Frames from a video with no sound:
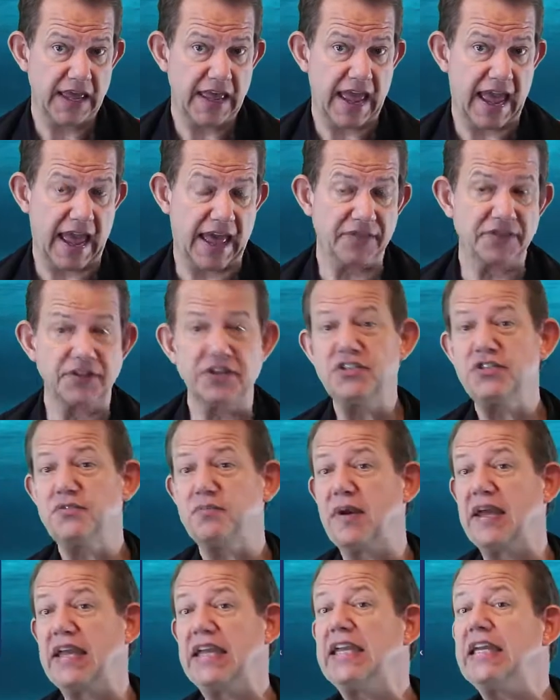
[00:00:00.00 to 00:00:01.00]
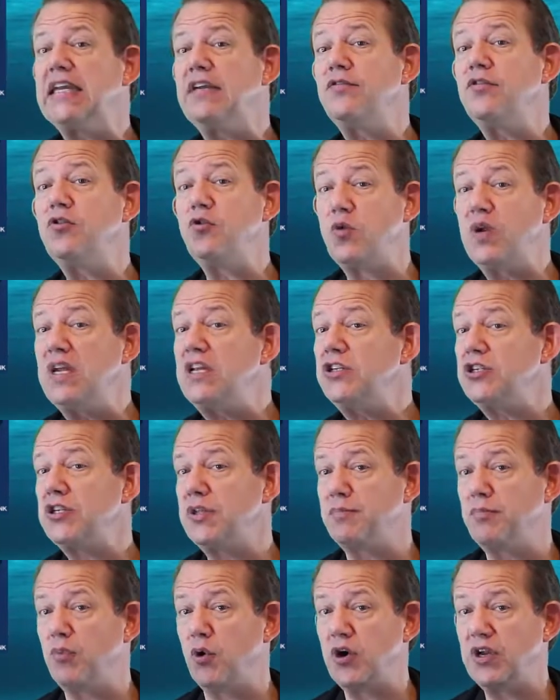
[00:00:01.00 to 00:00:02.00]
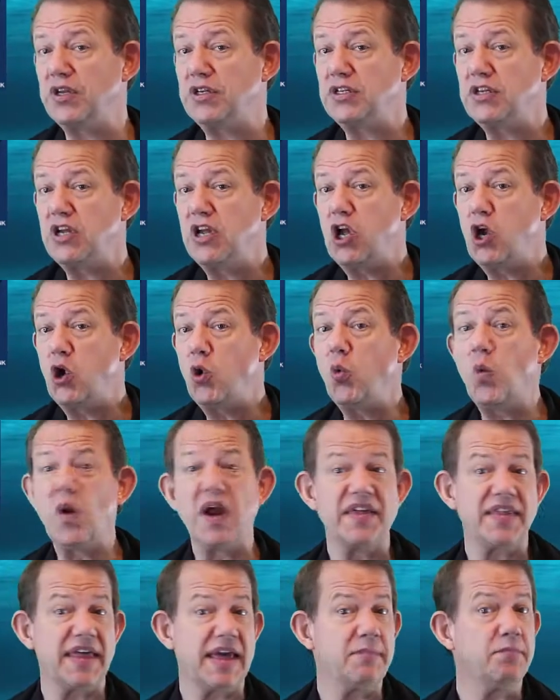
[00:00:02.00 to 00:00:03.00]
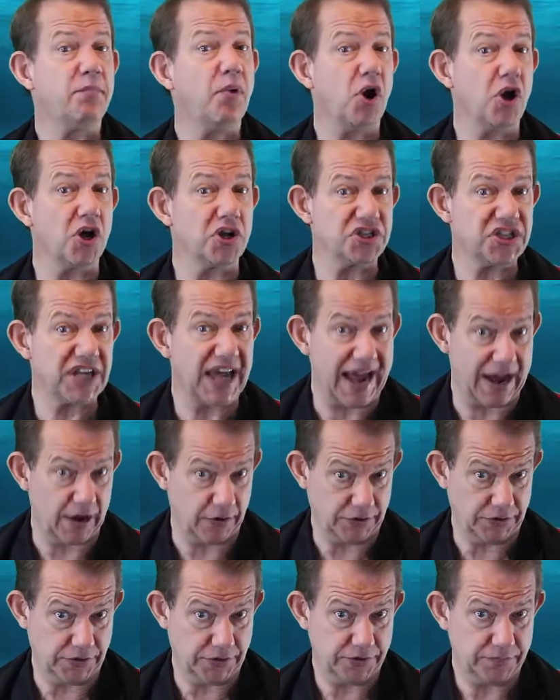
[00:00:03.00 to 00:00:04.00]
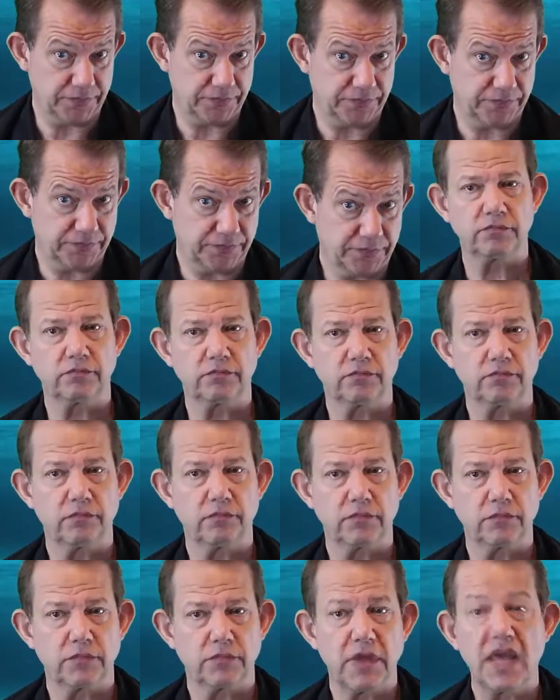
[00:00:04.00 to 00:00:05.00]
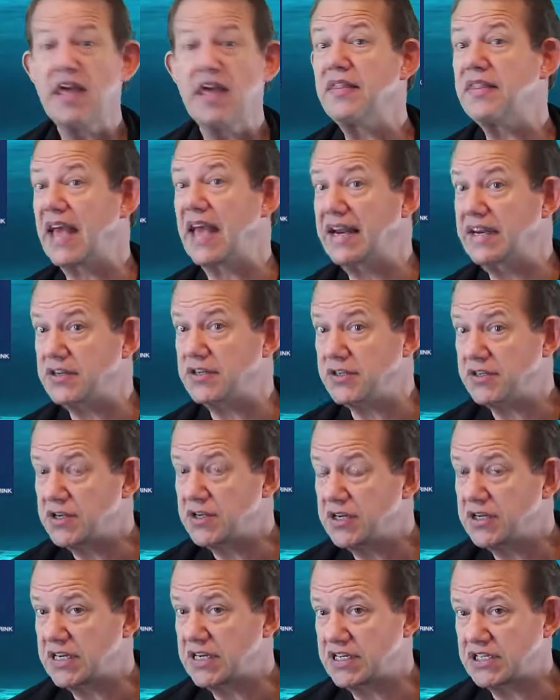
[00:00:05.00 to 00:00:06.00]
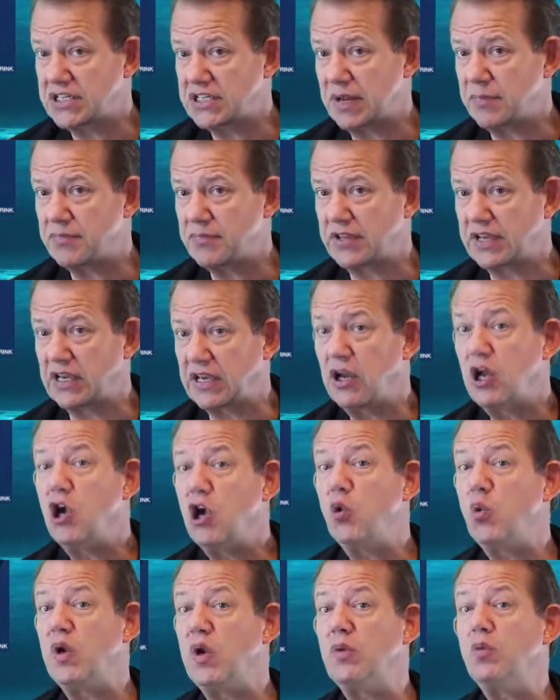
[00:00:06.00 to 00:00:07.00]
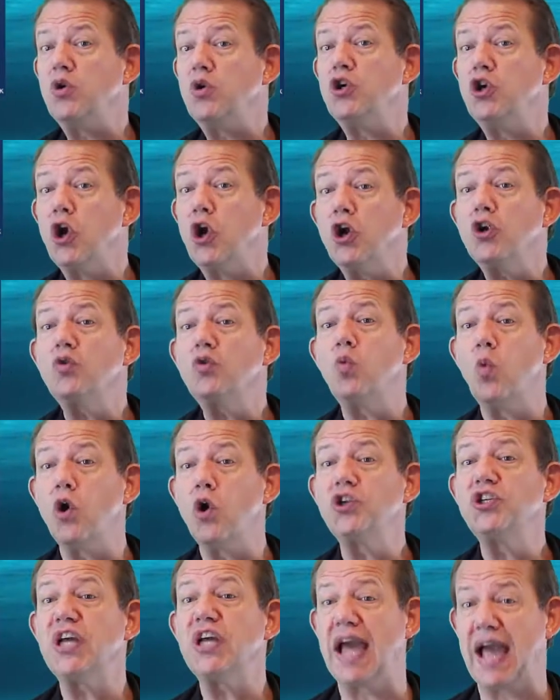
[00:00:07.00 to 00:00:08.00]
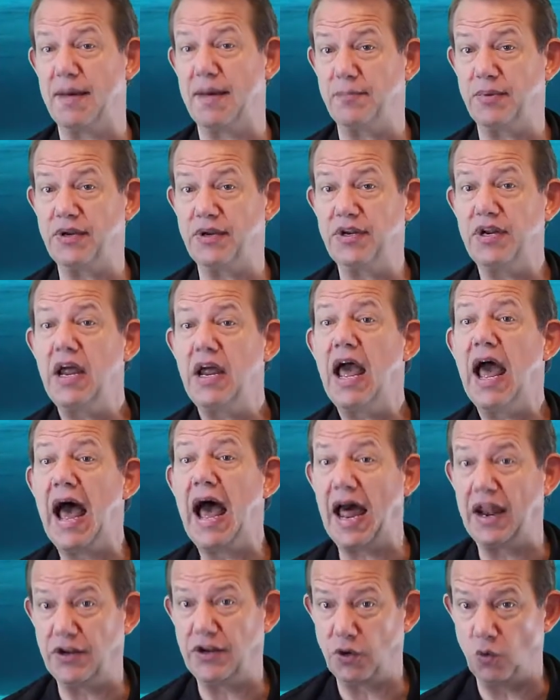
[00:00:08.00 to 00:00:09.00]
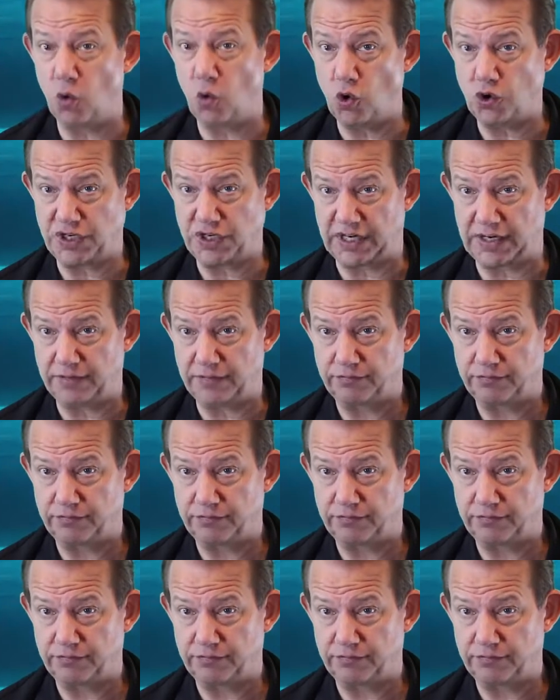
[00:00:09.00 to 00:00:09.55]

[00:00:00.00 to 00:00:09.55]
and this may even reach the point where they pass out. That is certainly something we would not want to happen underwater.